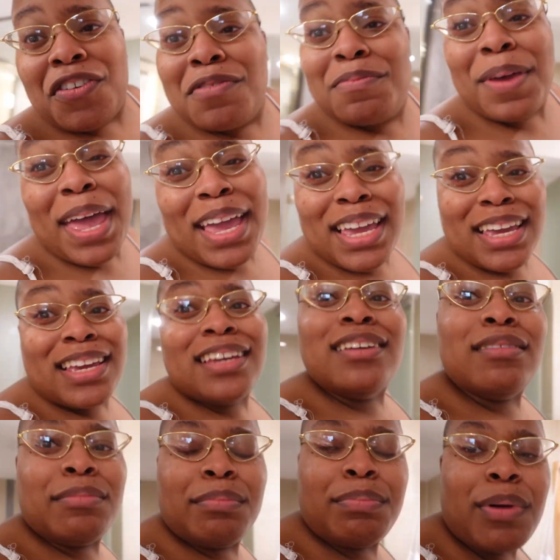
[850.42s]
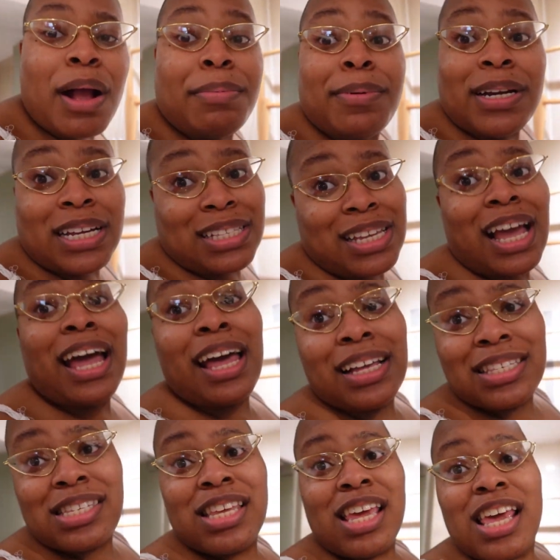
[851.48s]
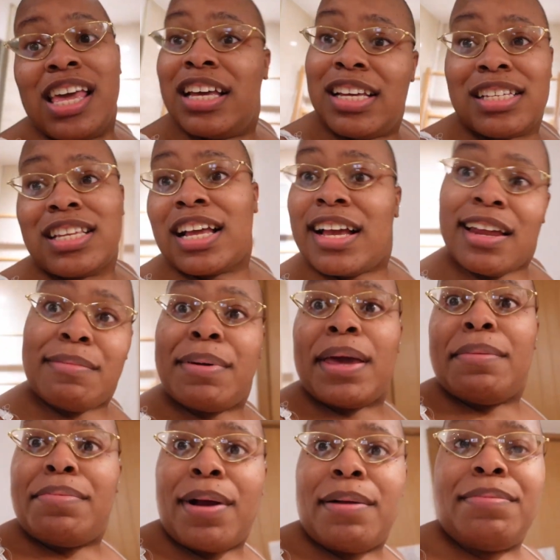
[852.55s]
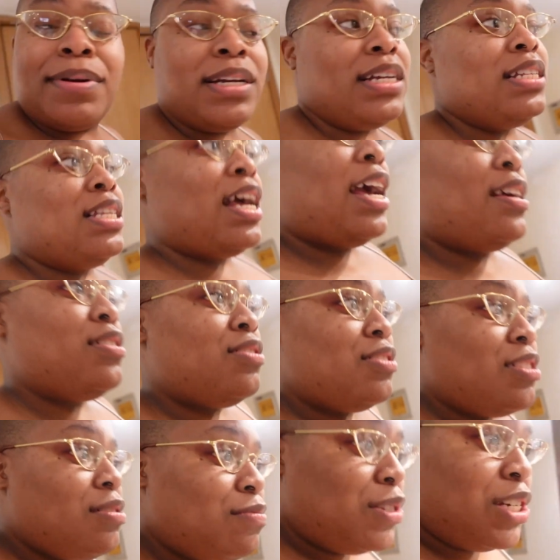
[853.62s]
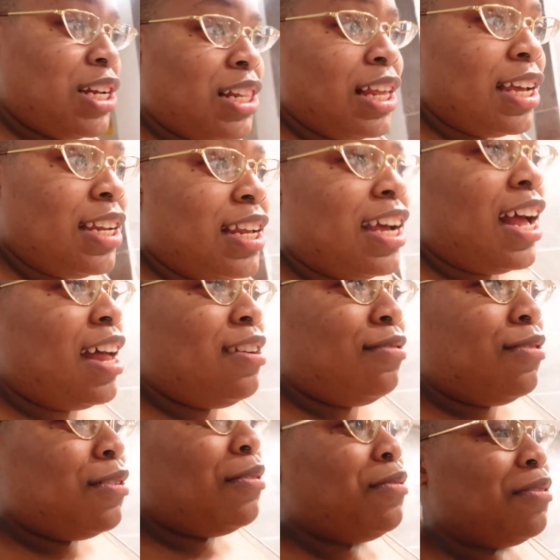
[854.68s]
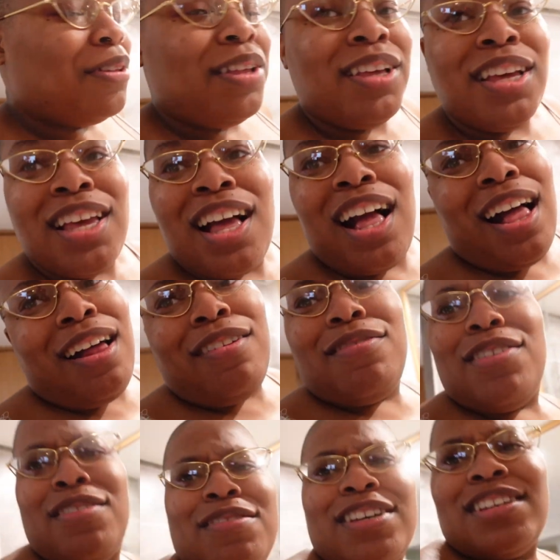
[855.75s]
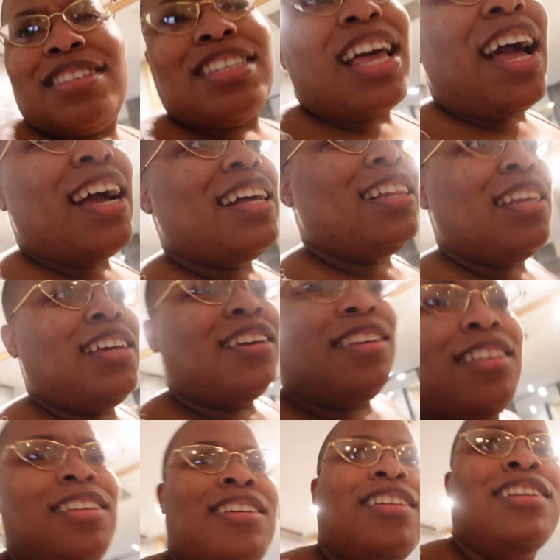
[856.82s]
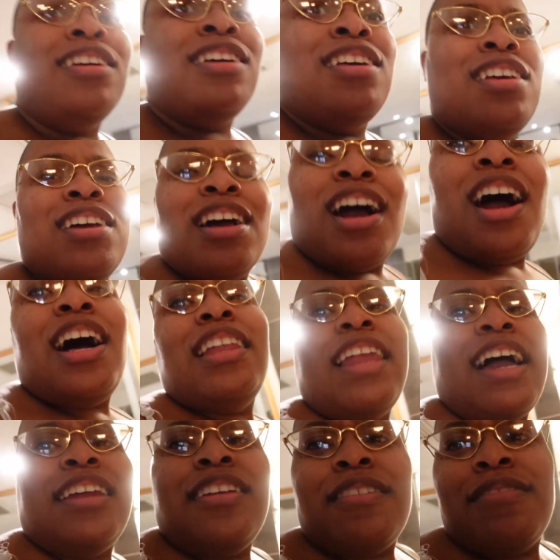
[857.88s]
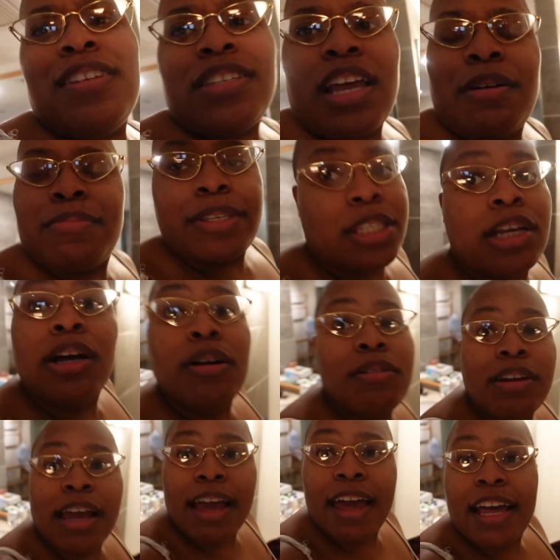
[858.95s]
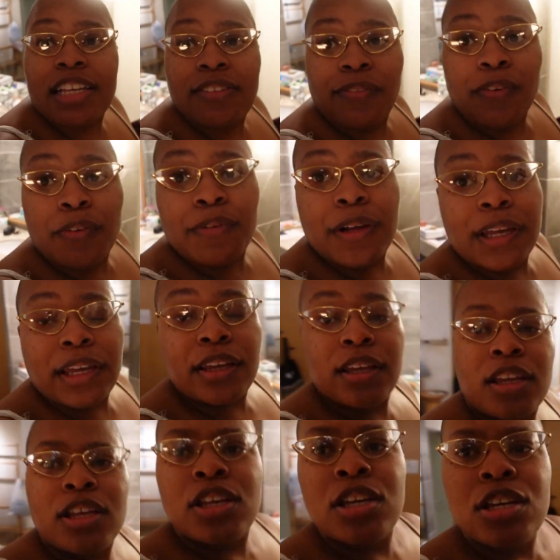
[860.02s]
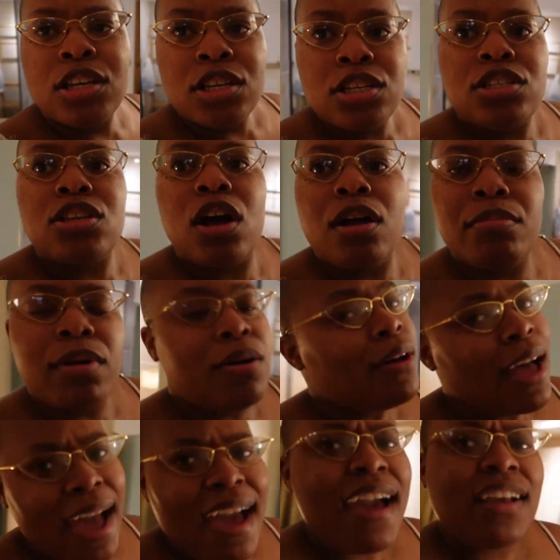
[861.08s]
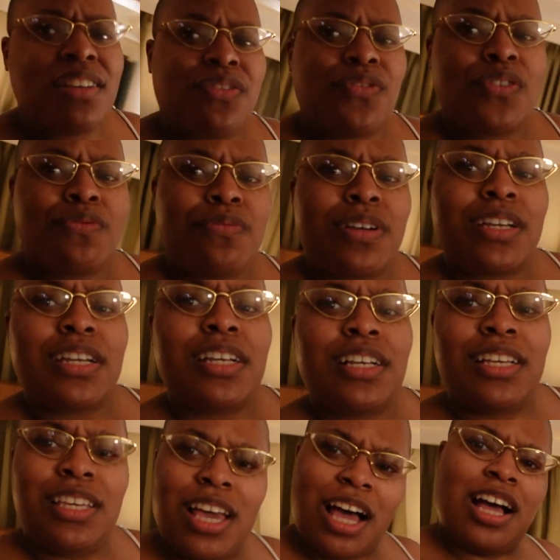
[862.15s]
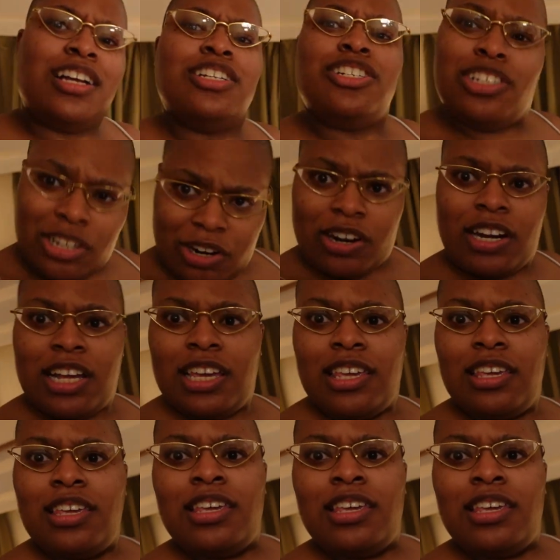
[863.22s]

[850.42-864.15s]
from paying property tax because I got to pay property tax or some shit like that. I don't know. I don't know exactly. All I know is I was told to ask for one. So I'm going to ask for one. Gosh darn it.